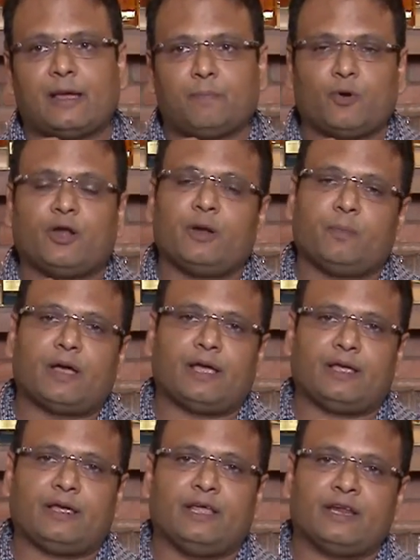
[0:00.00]
put in
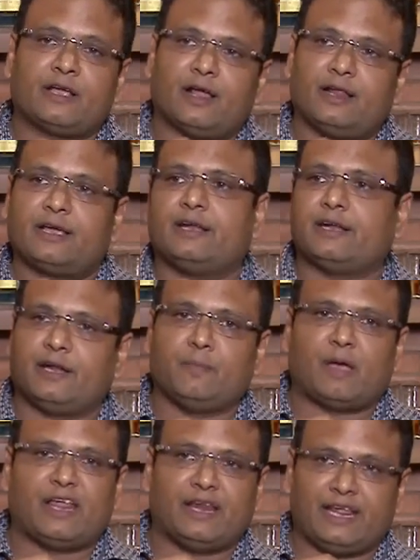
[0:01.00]
my, inculcated in
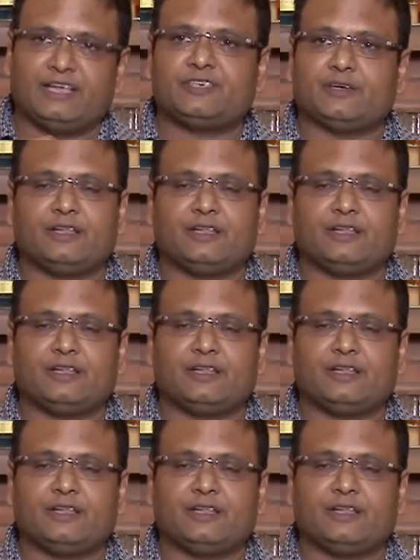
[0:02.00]
my nature,